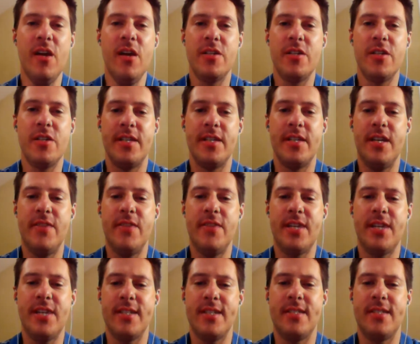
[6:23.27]
yeah, the Chiefs
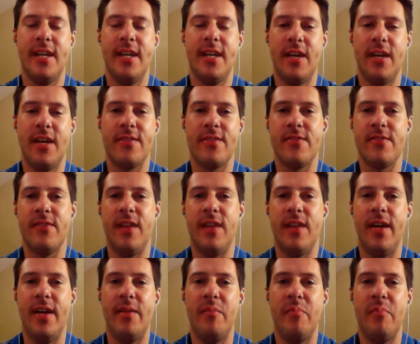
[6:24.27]
kind of stink at offensive
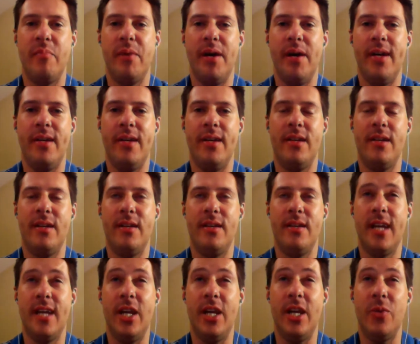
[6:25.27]
line, but
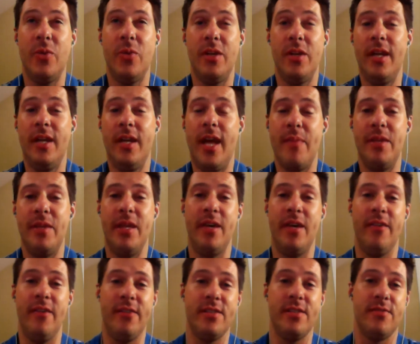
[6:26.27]
can you really name any
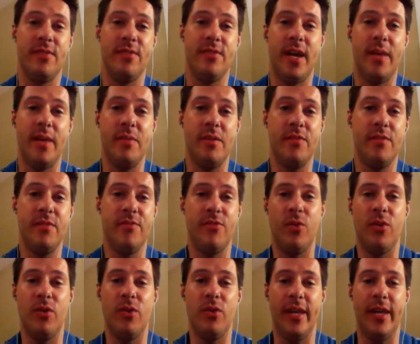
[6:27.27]
offensive lineman
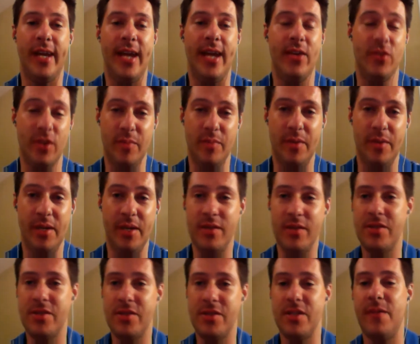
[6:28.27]
for like Adrian
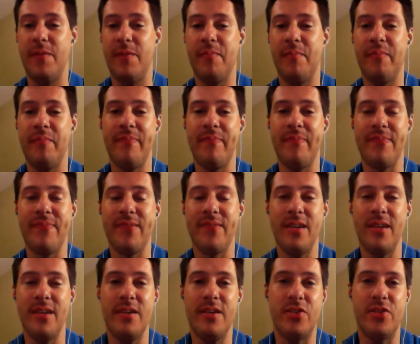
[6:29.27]
Peterson?
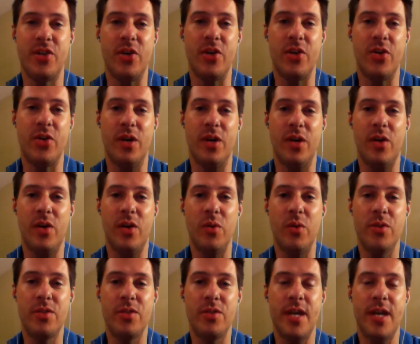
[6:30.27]
So
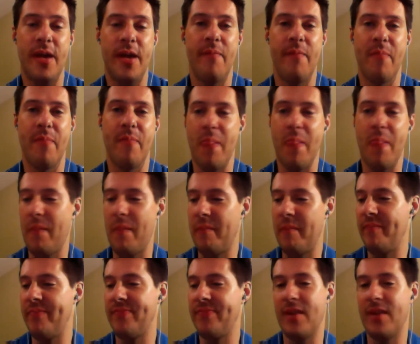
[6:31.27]
we'll see.
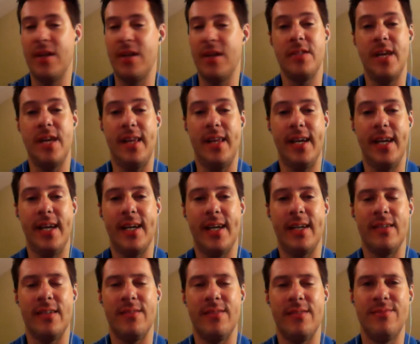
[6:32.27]
Because it's not like
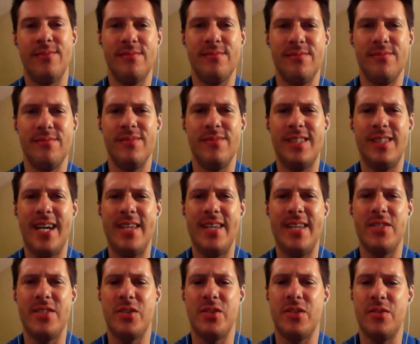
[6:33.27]
the
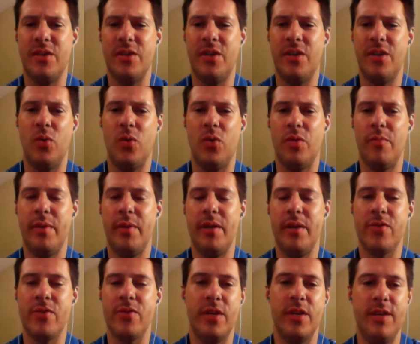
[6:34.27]
Titans are, world
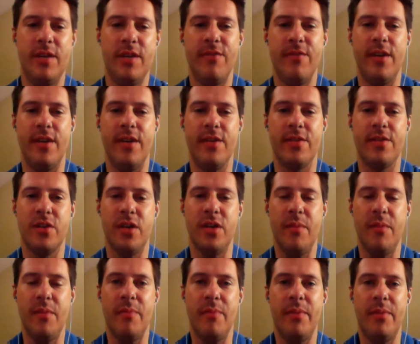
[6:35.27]
beaters on defense, so
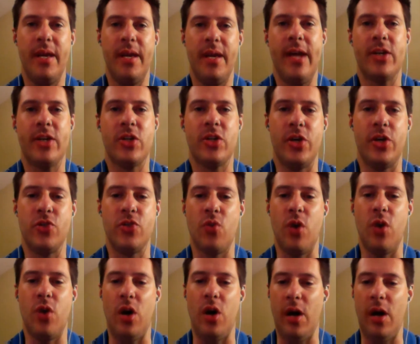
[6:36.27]
that might be actually a
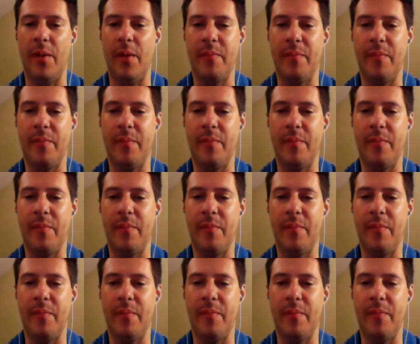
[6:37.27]
draw.